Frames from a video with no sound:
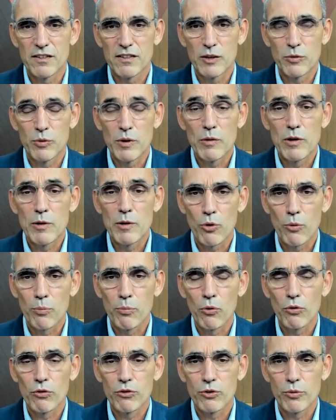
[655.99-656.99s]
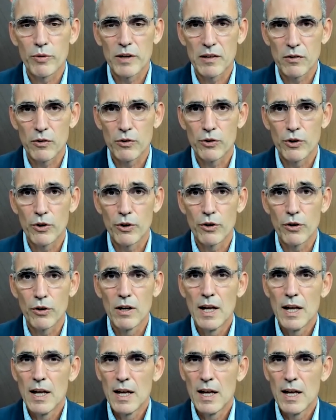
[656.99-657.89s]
that we will propose during the year,